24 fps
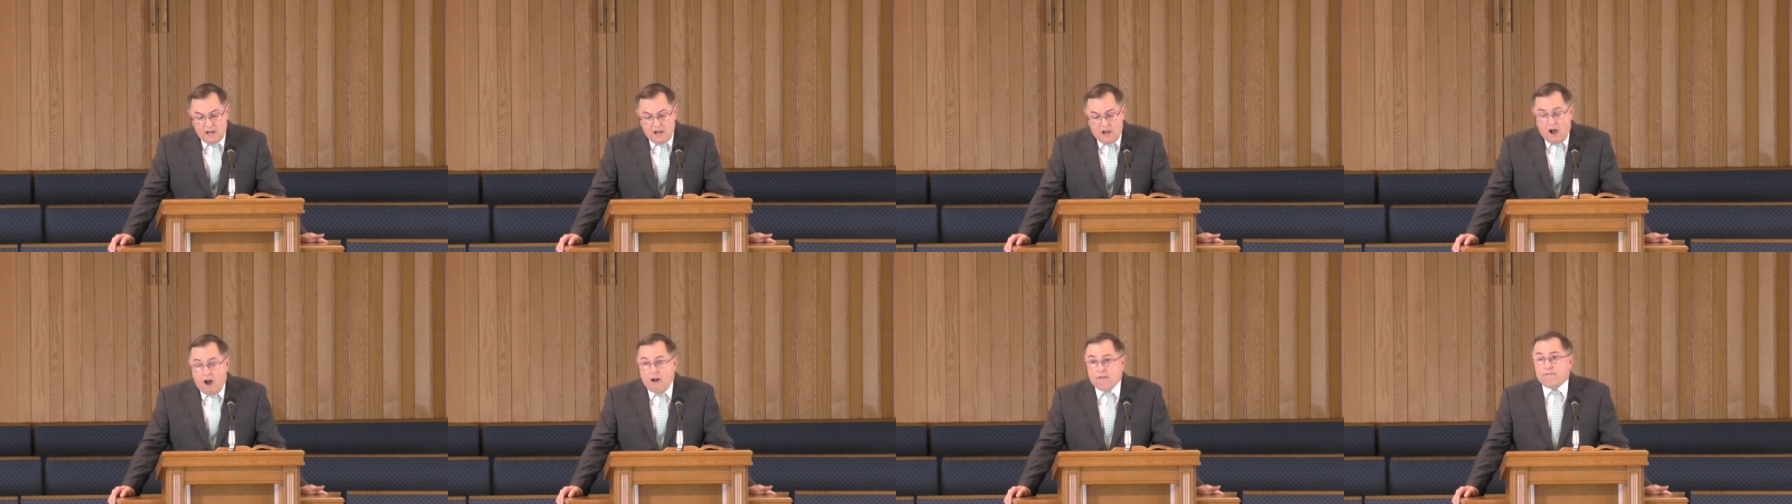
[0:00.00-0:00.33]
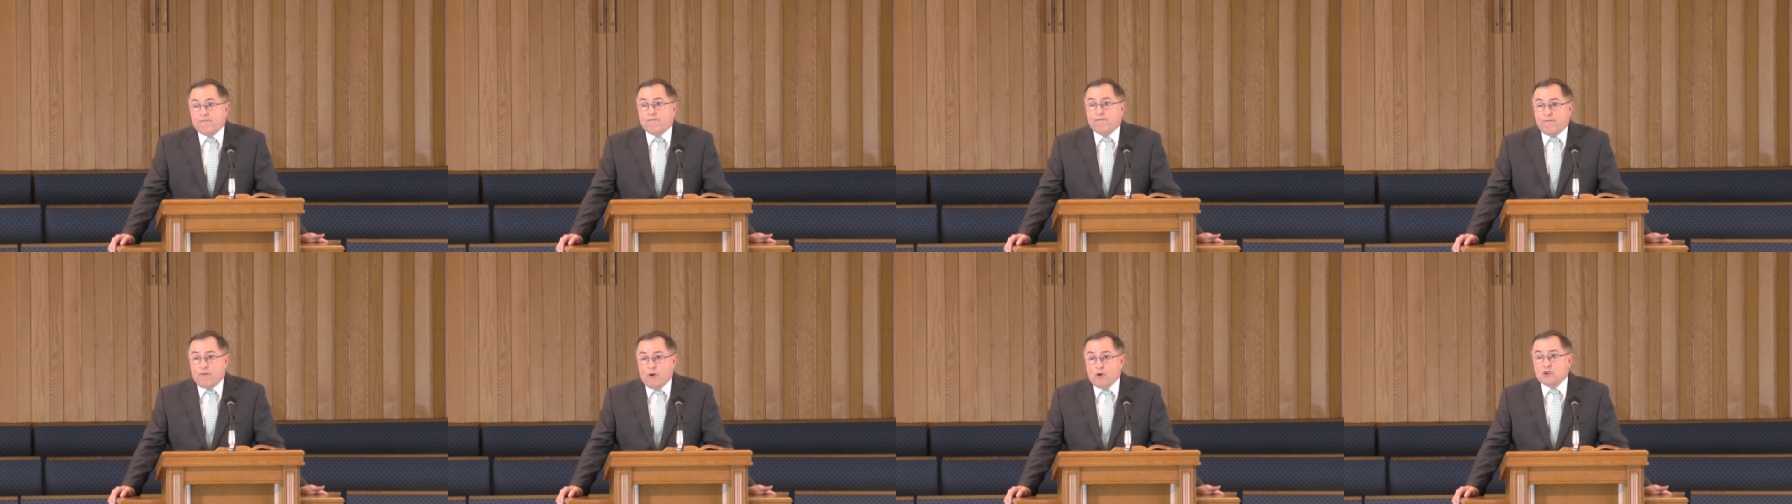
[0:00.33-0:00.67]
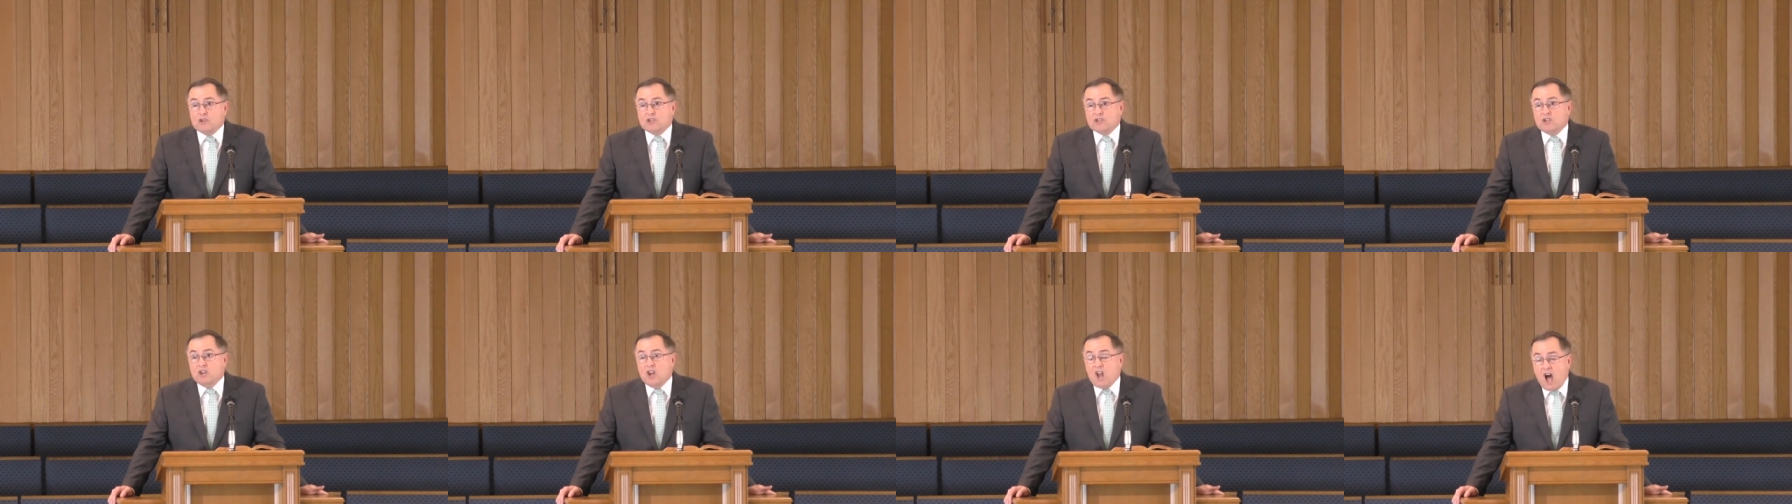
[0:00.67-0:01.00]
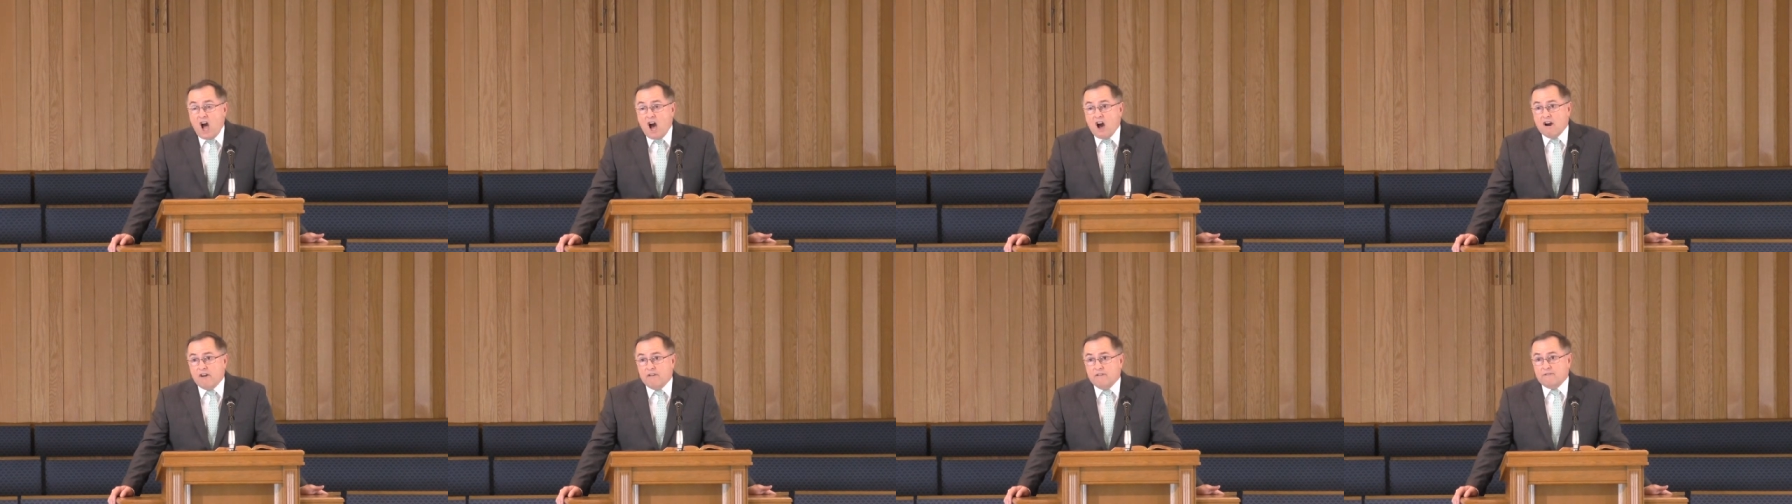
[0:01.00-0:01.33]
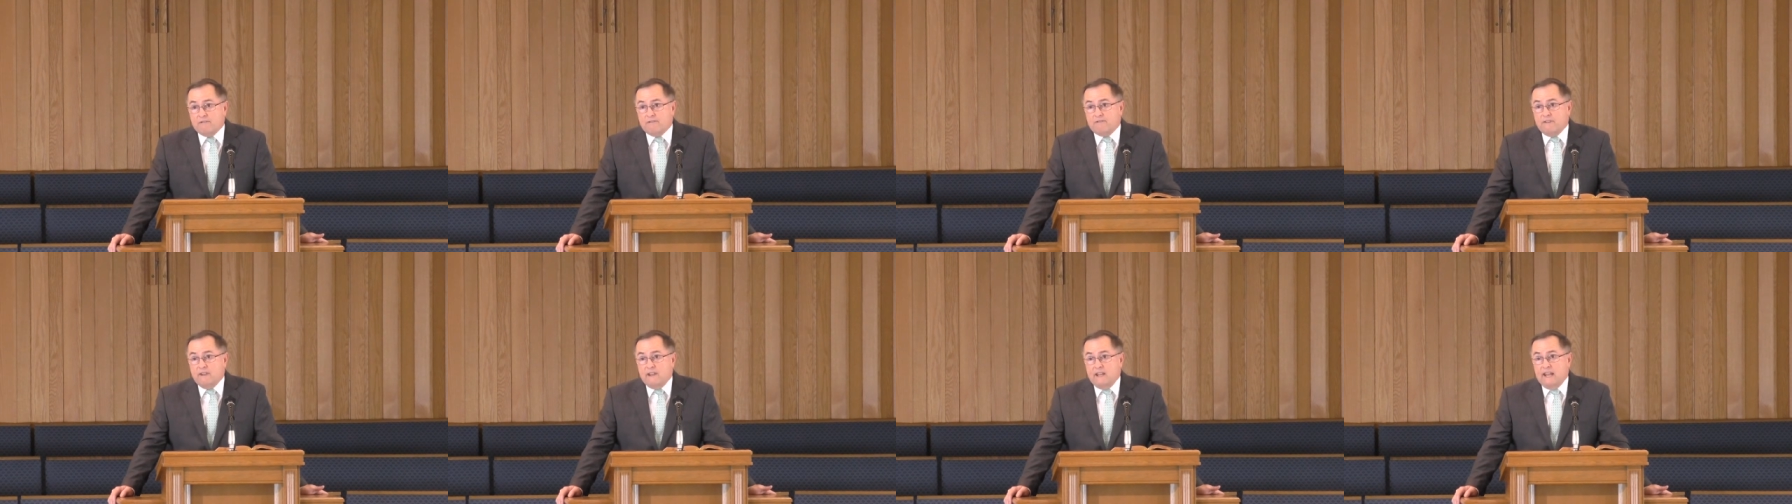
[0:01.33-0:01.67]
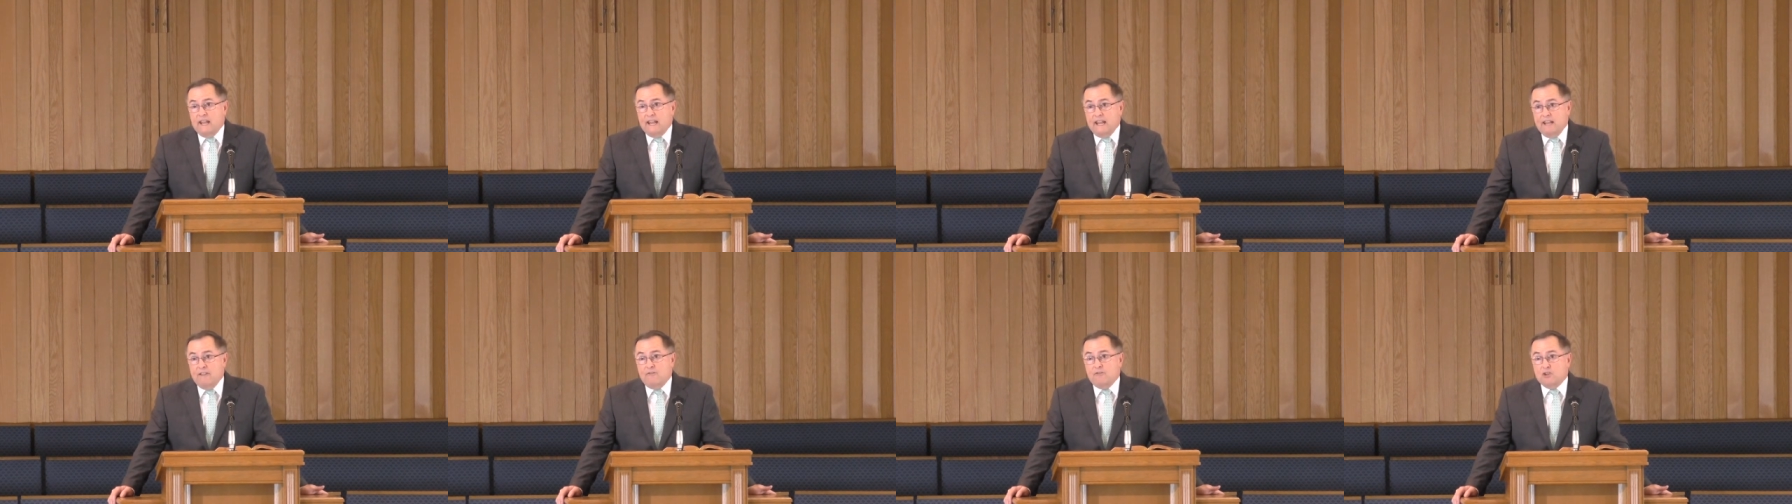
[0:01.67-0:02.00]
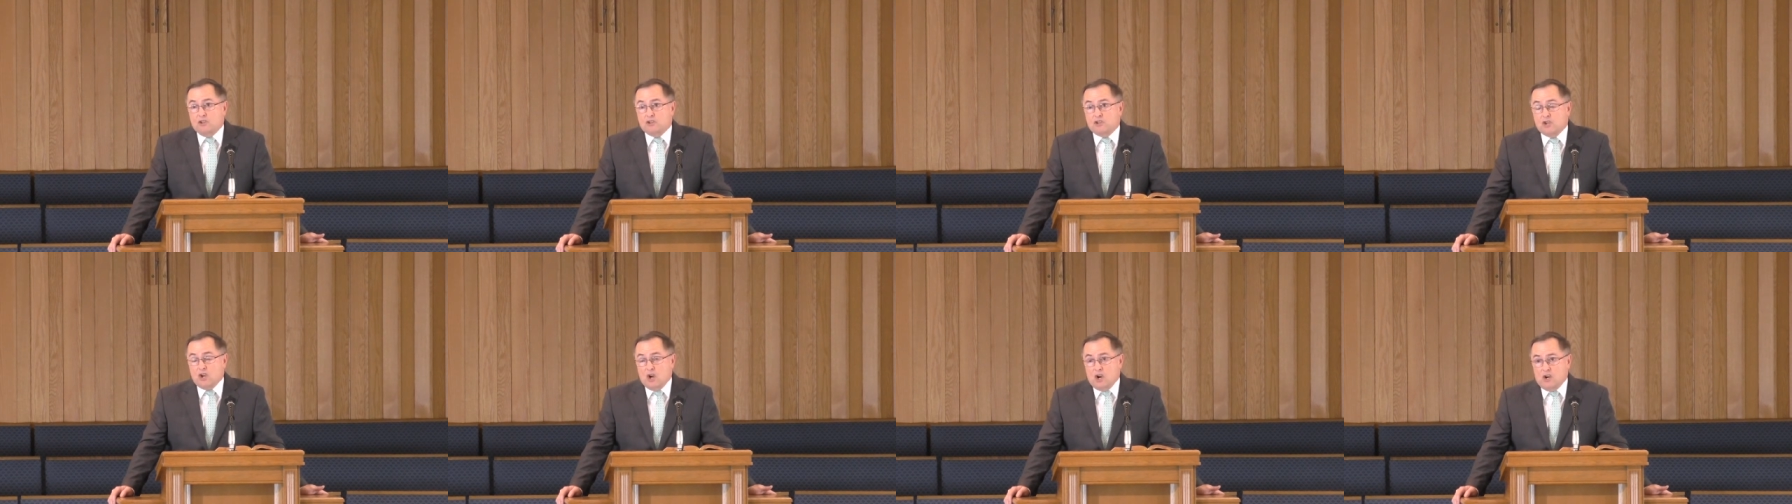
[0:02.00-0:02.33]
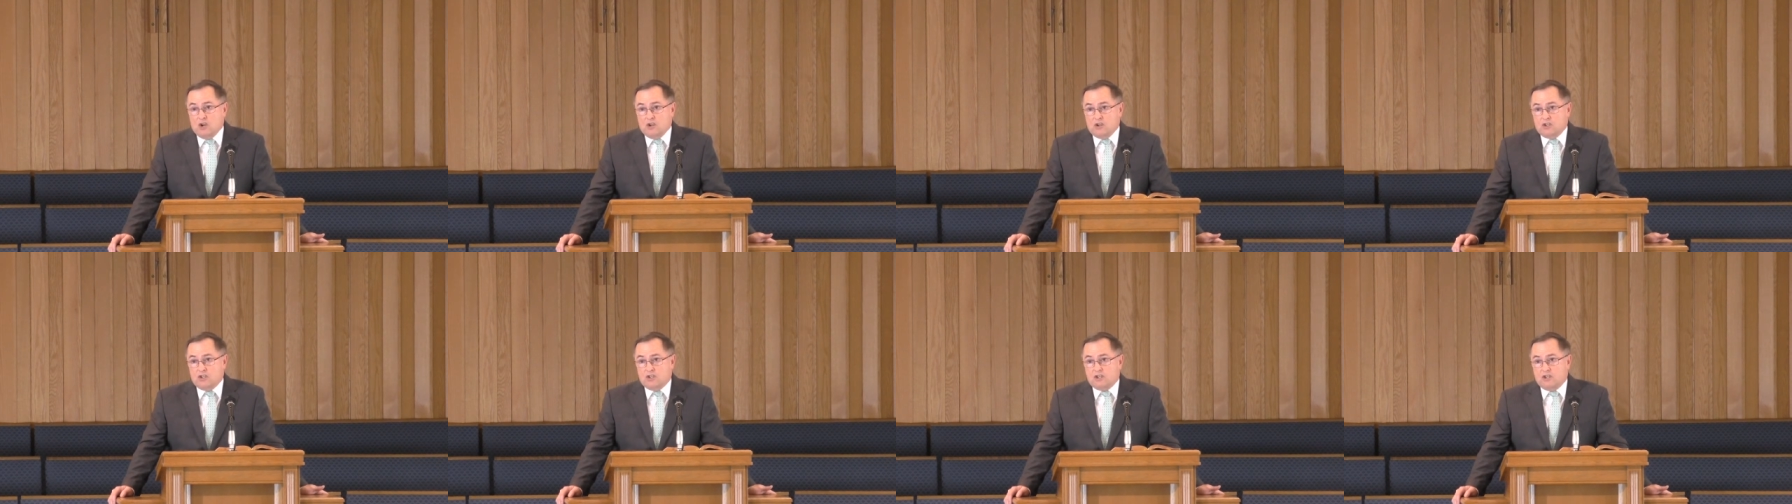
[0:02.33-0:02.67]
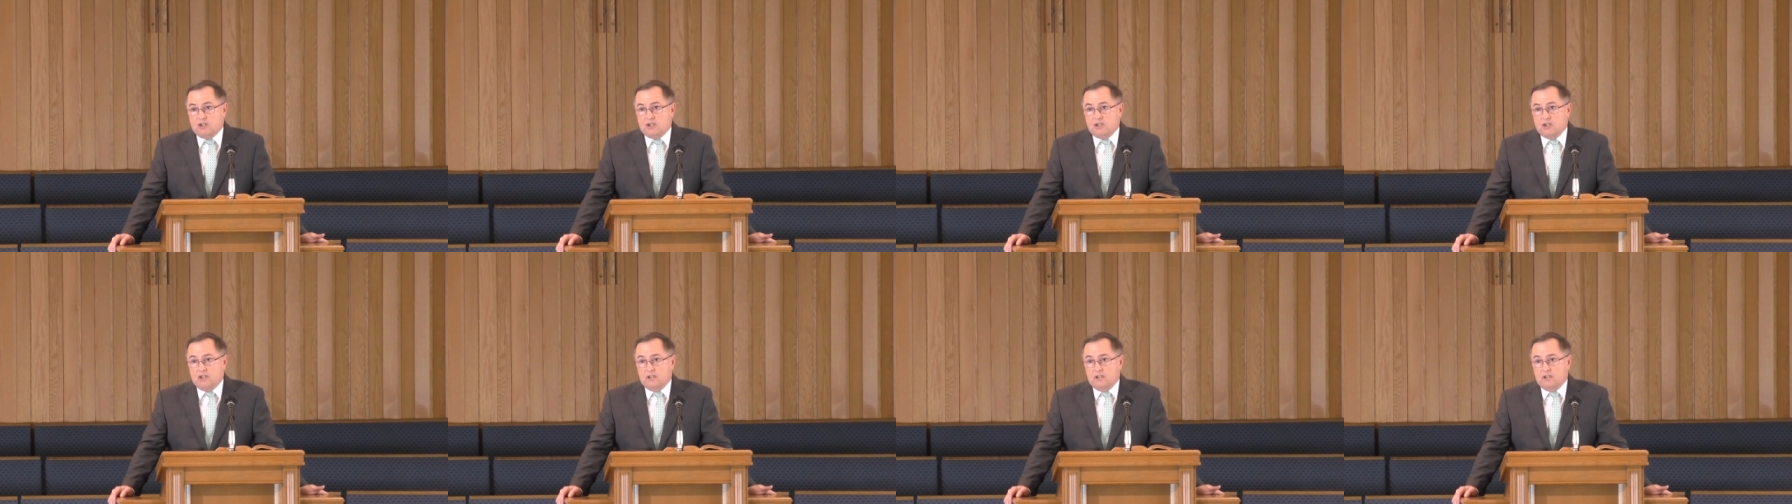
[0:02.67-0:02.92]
of first love in the church.